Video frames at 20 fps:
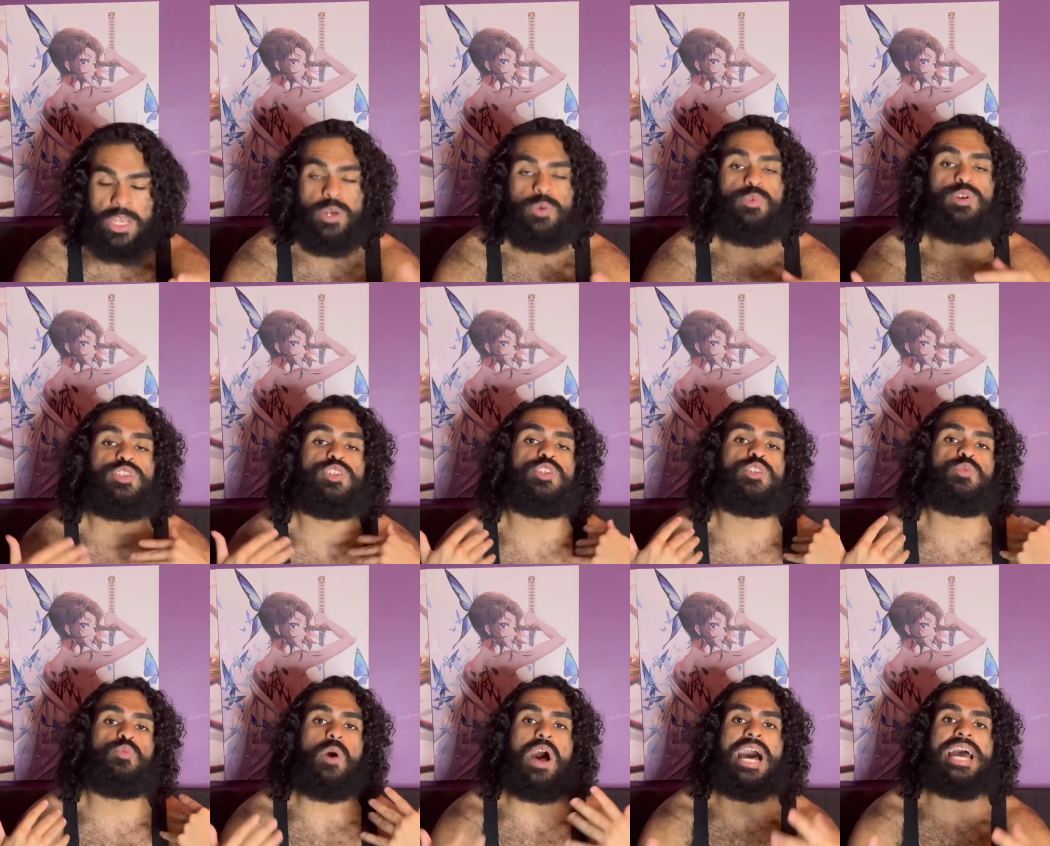which
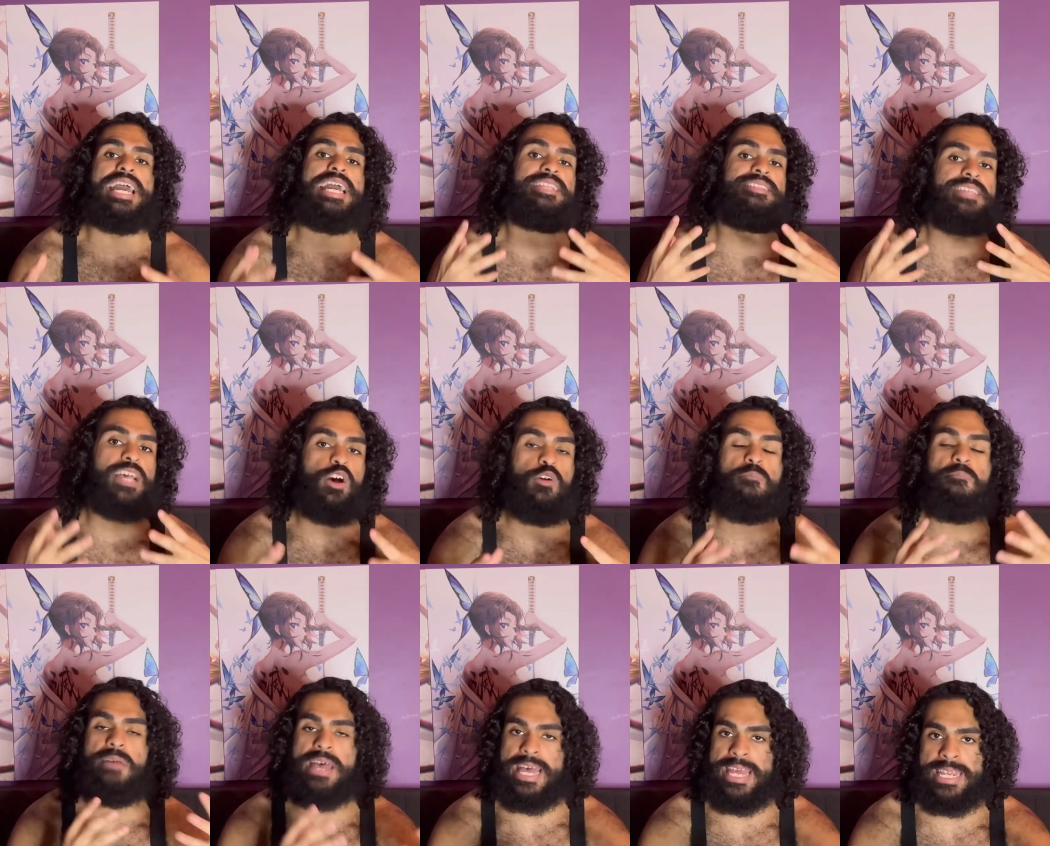is why I tell
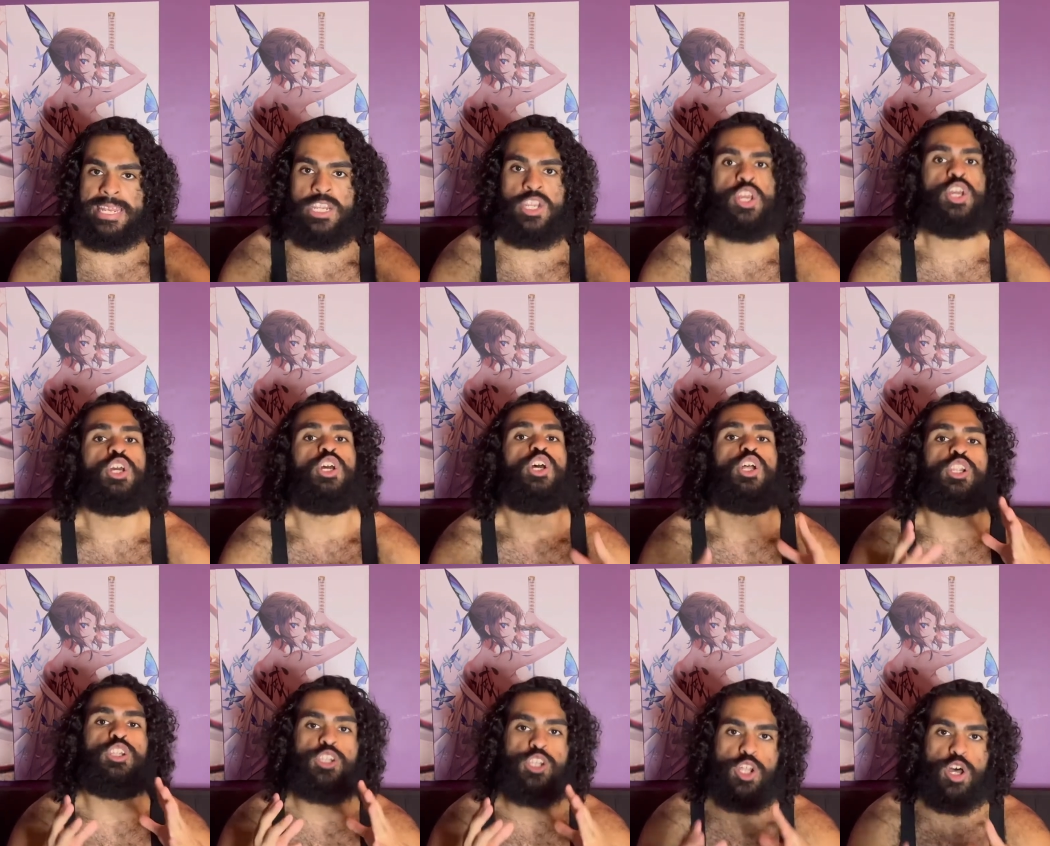men
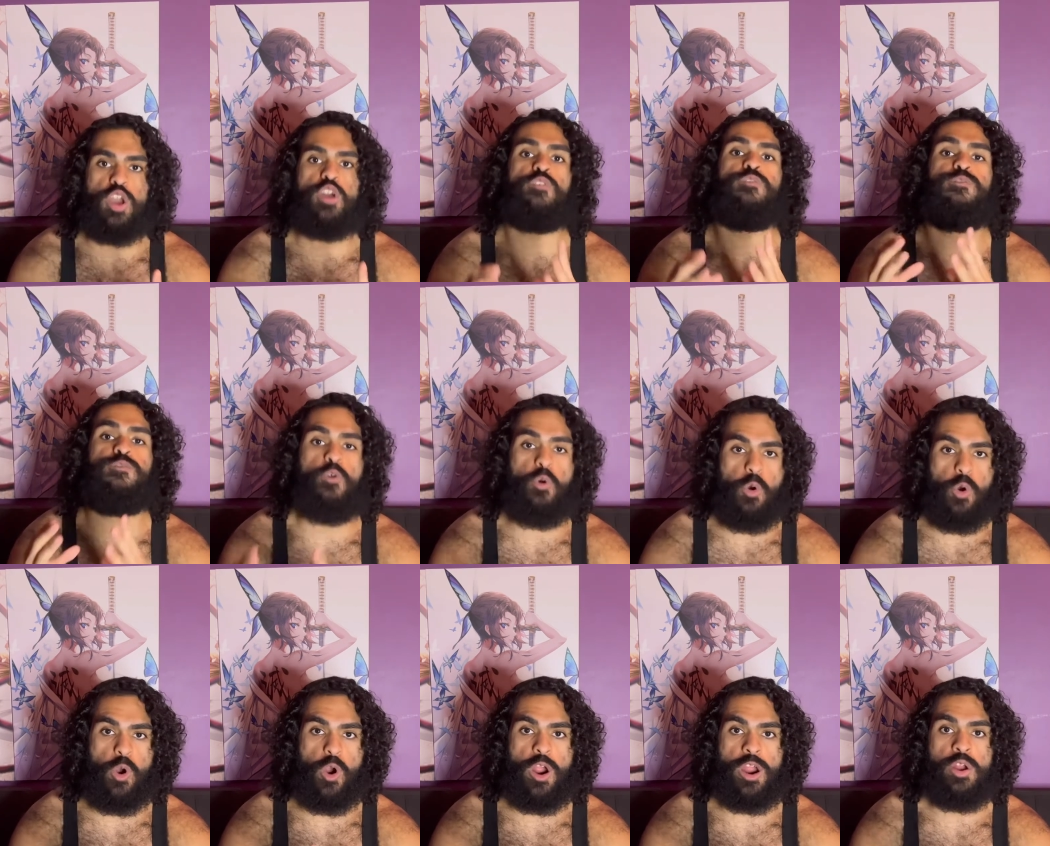look
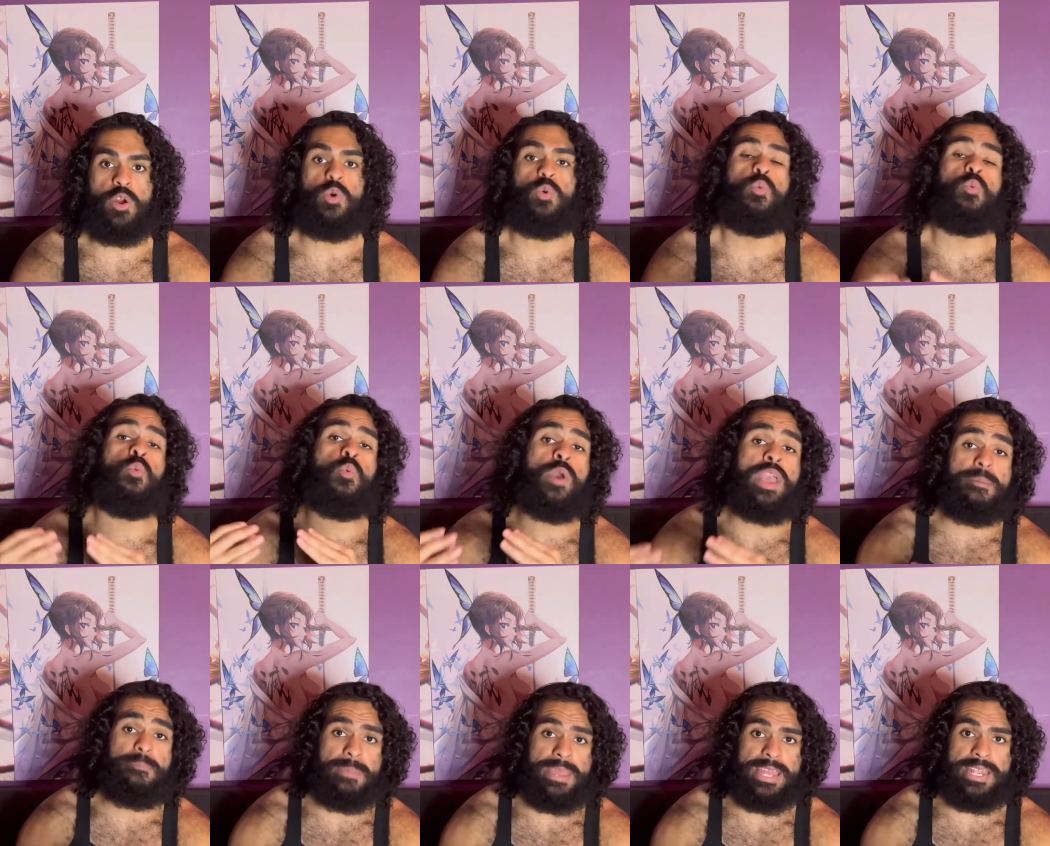for
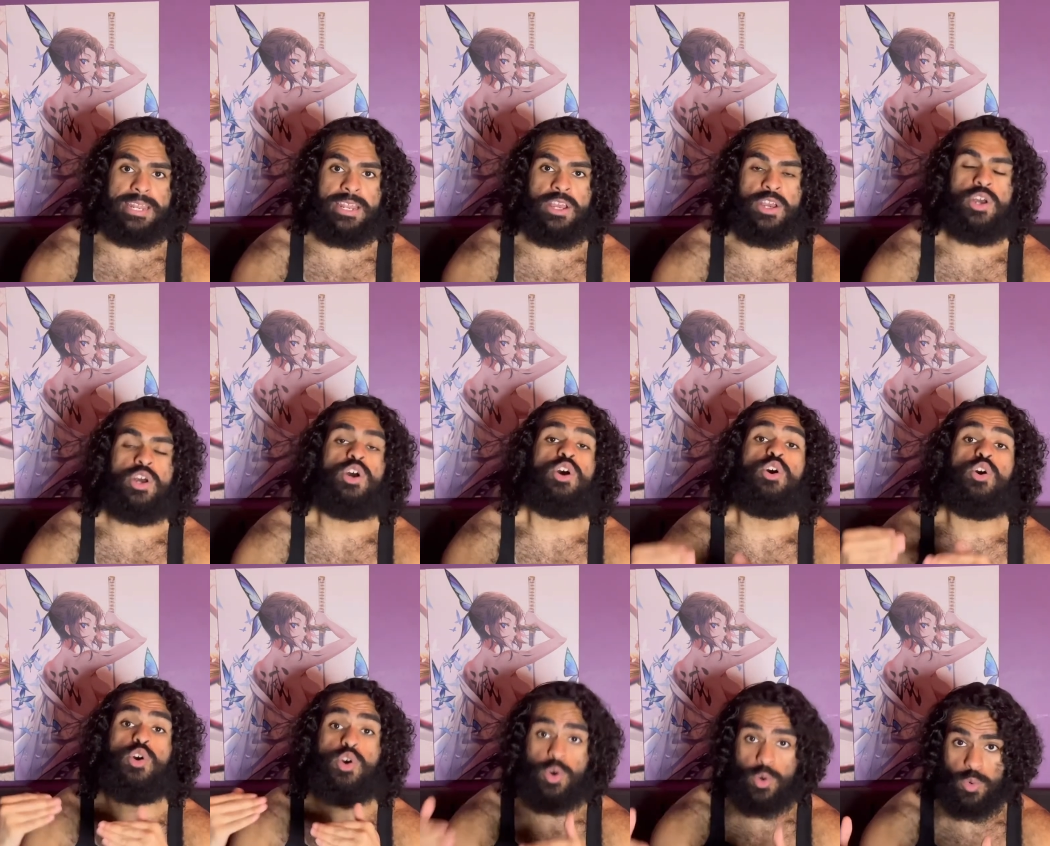women
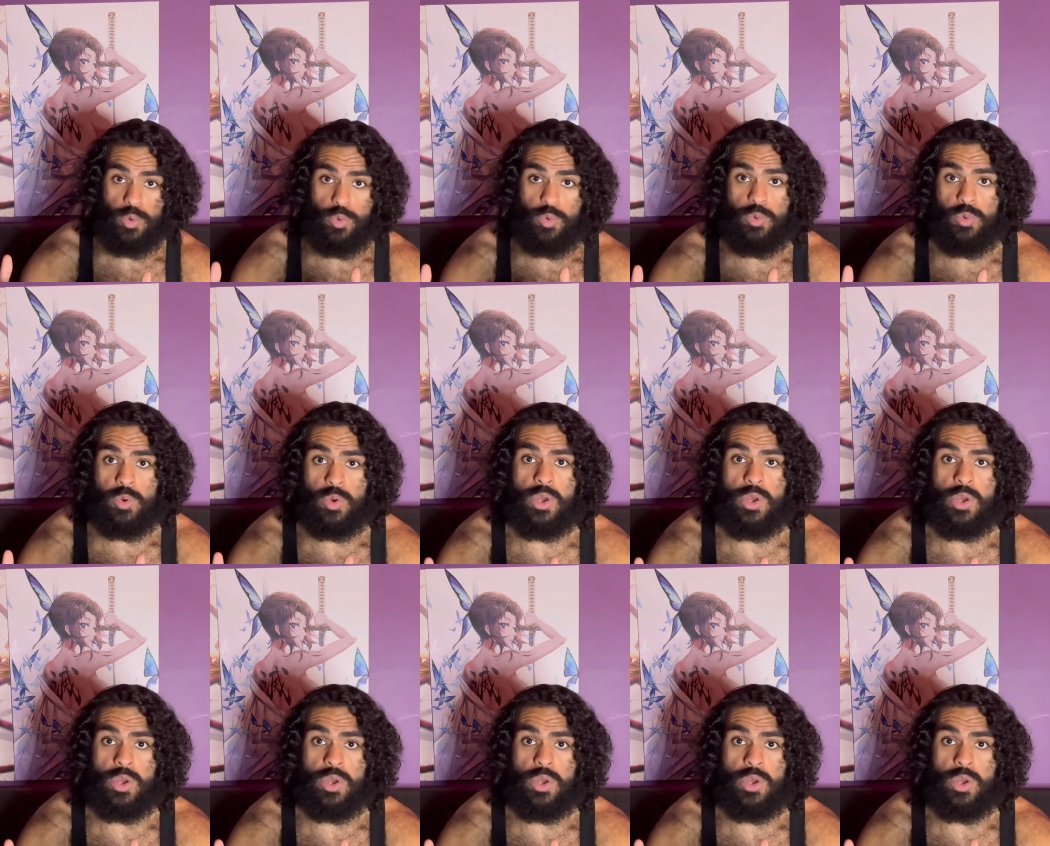who